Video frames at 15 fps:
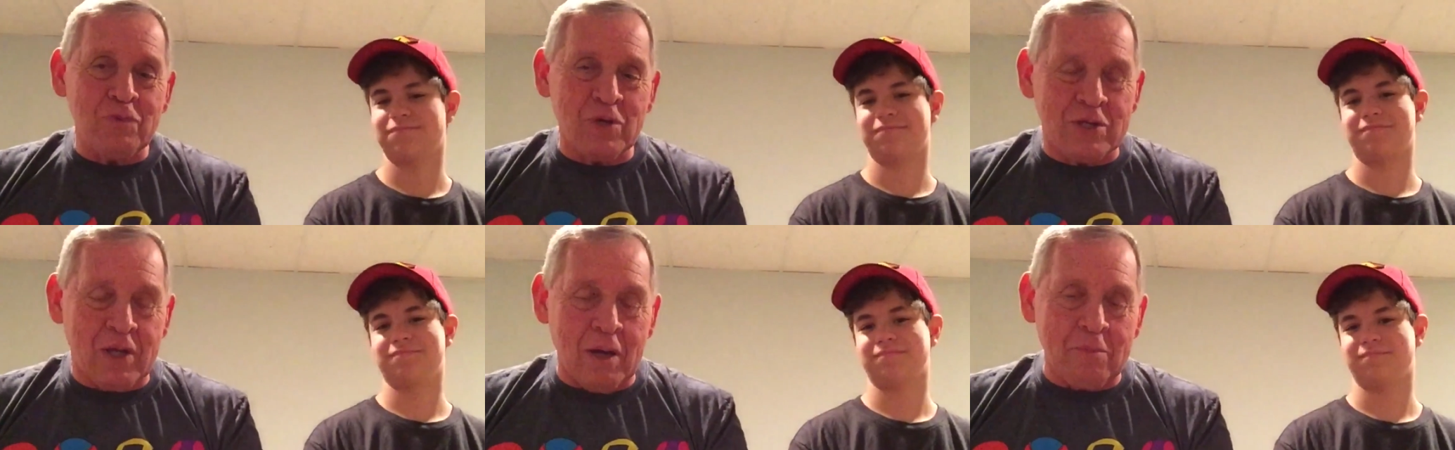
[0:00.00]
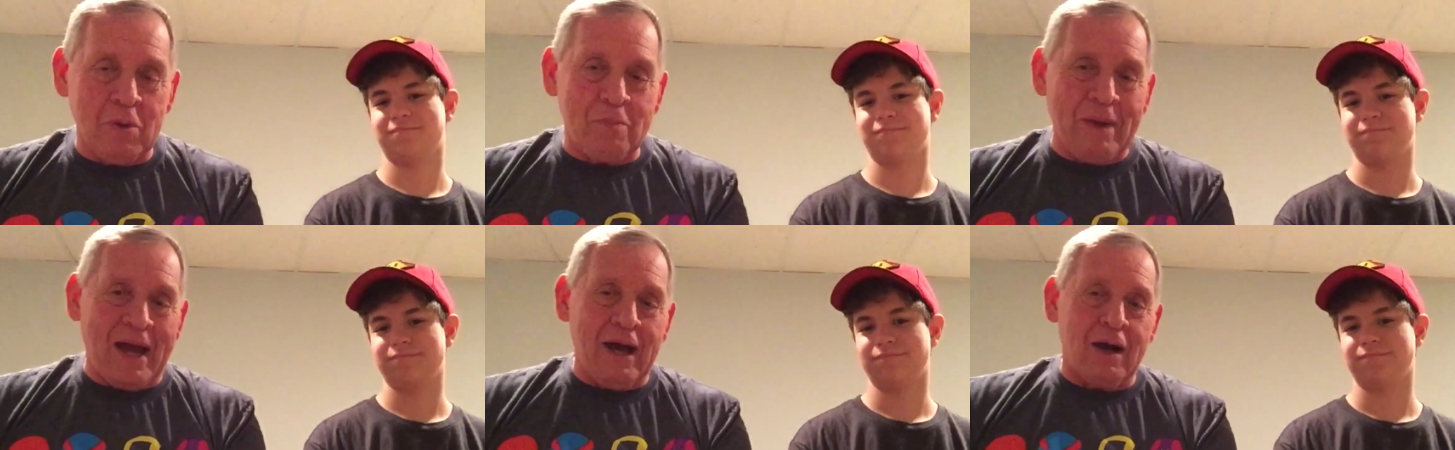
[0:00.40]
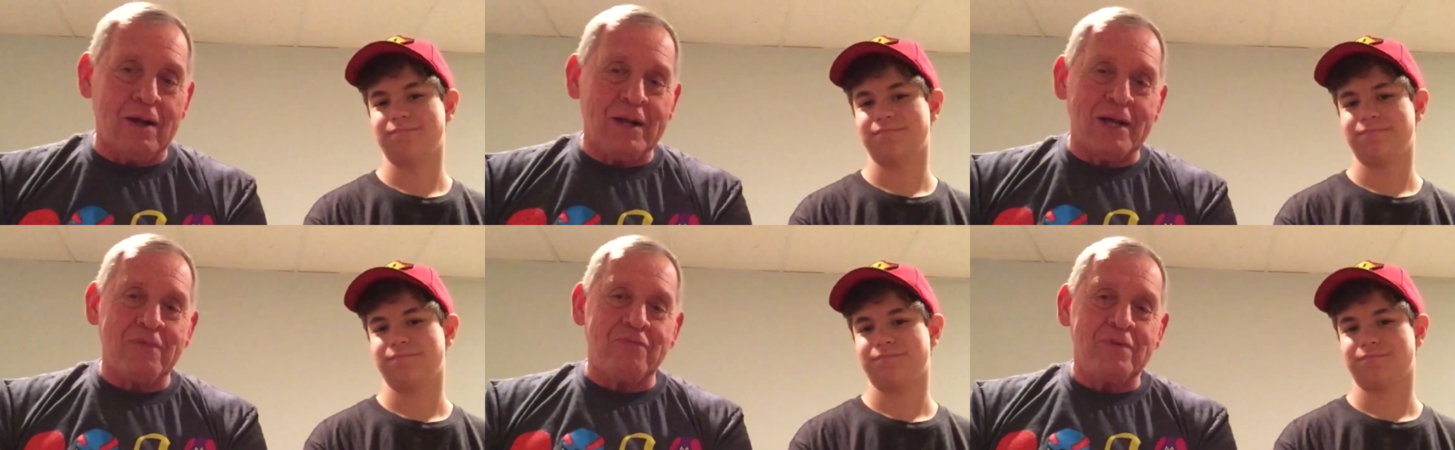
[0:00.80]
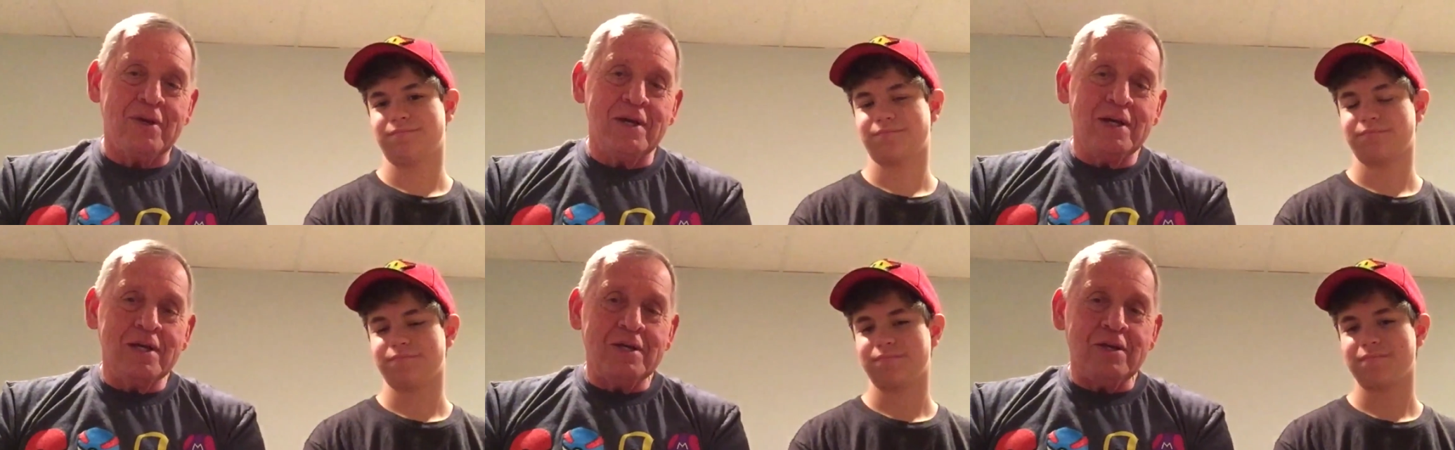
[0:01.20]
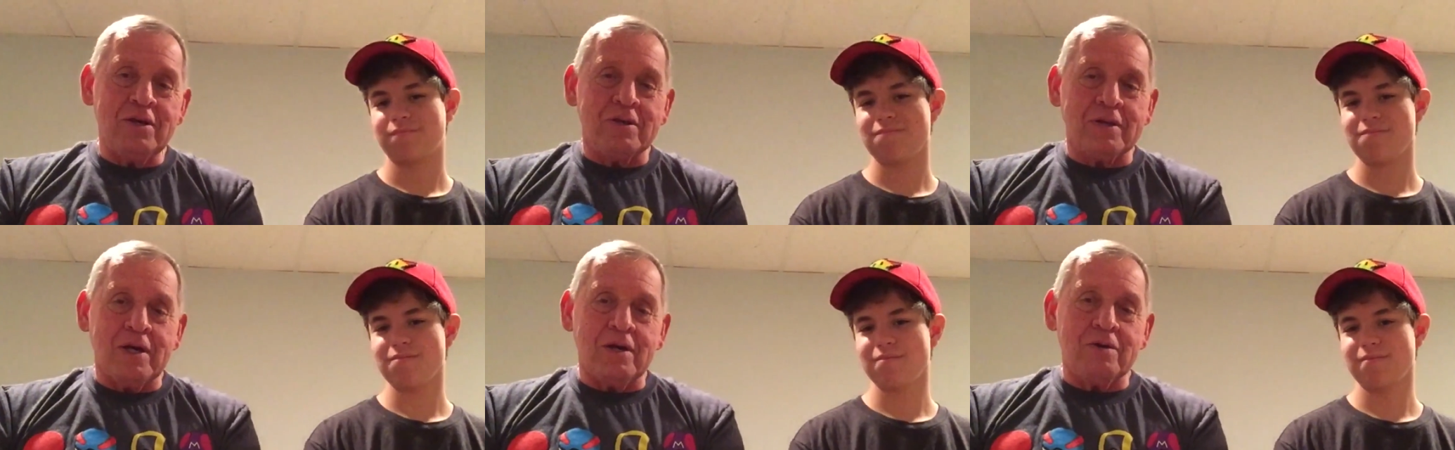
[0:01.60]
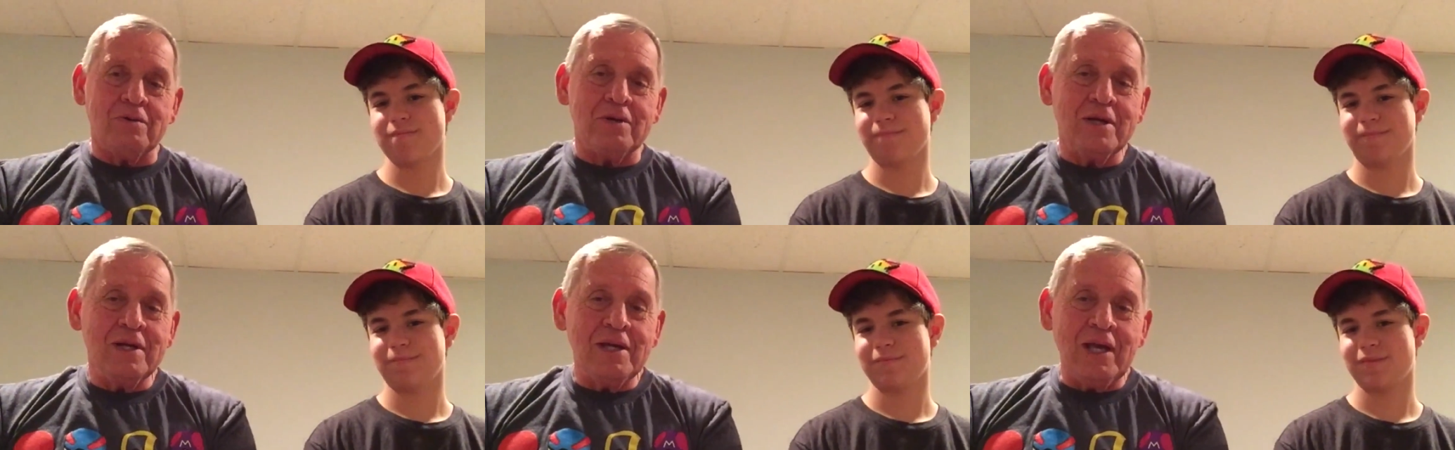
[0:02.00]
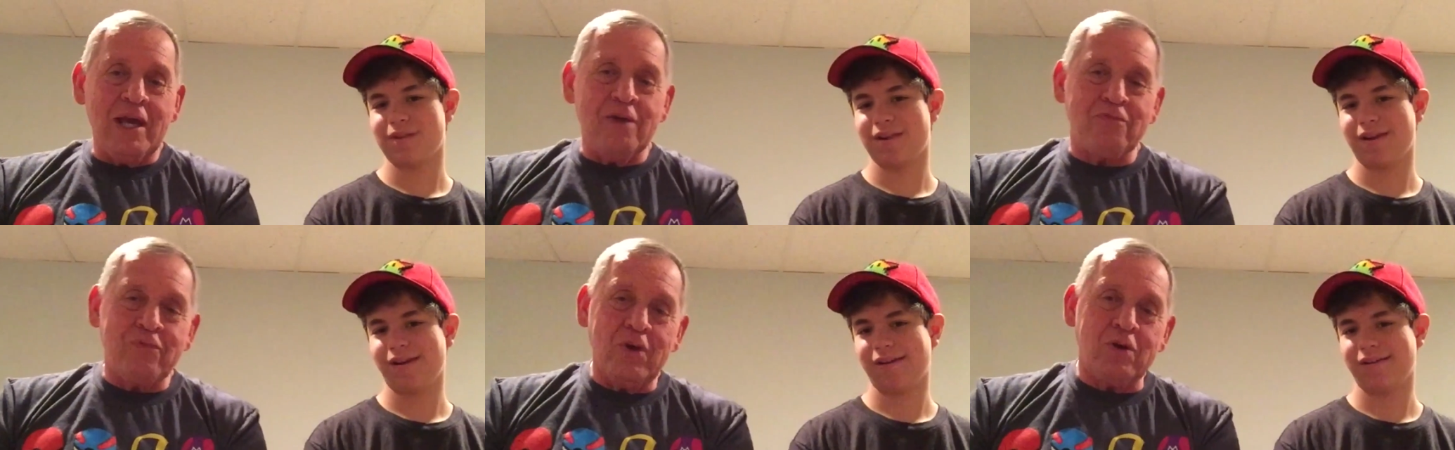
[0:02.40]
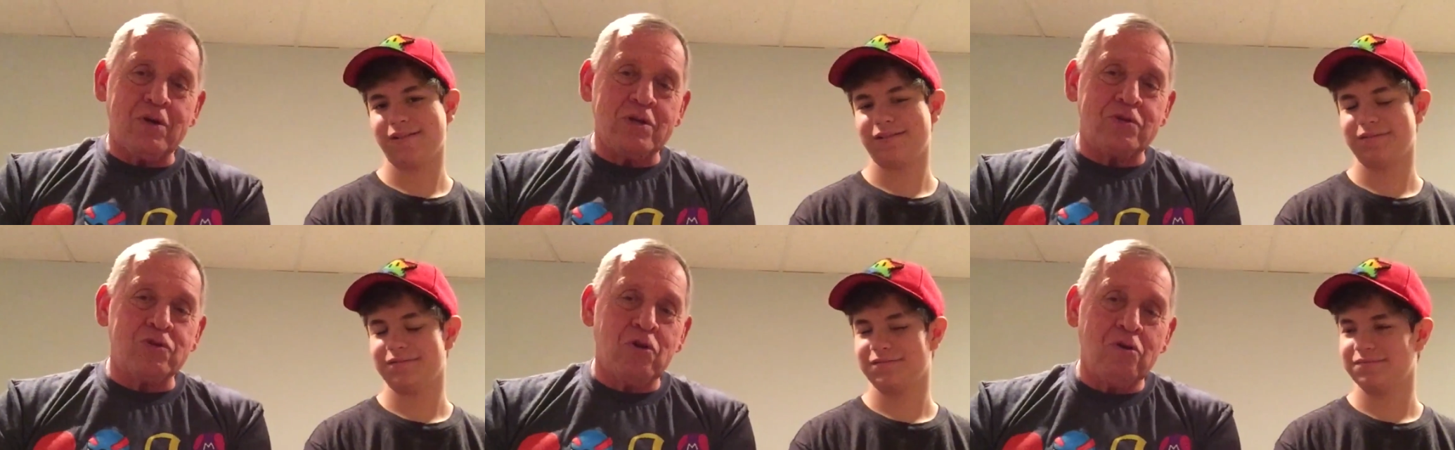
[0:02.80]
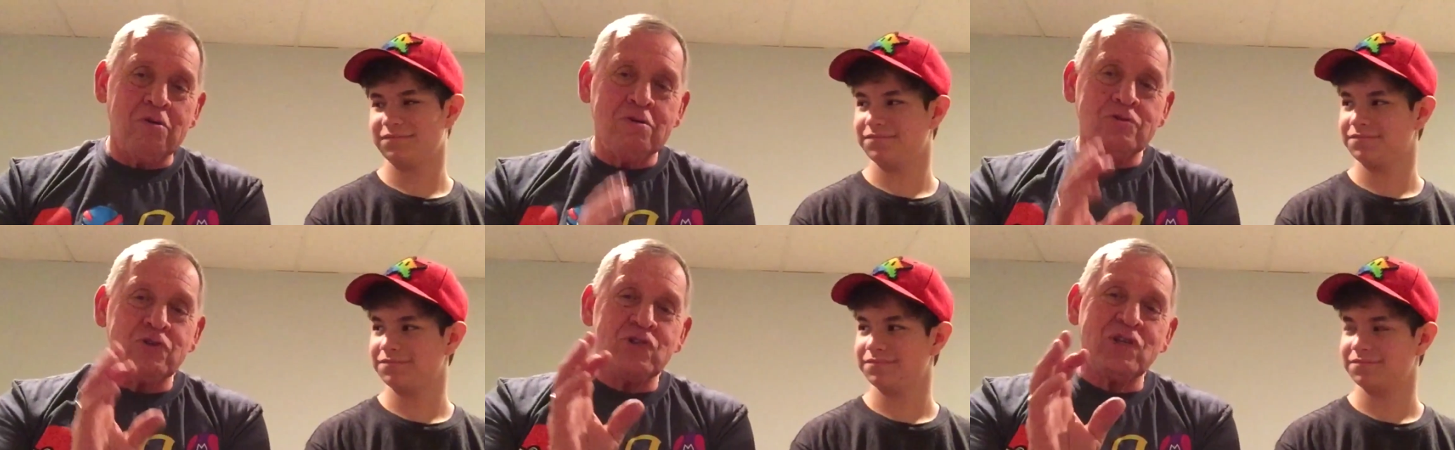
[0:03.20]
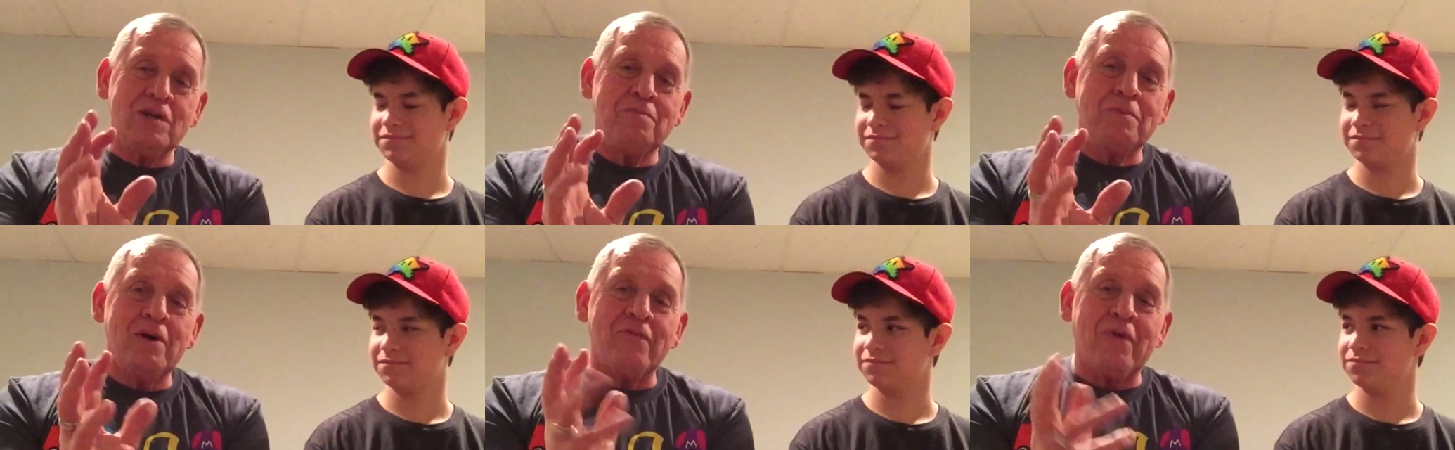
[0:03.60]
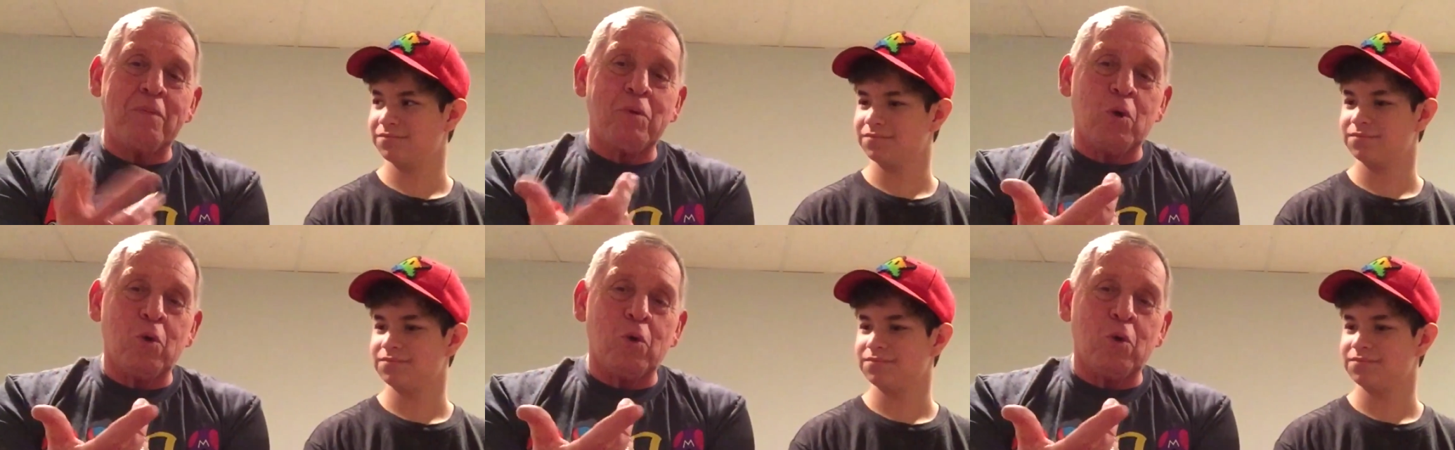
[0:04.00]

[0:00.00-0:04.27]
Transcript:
Speaker 1: would come about if you know if you could turn some of them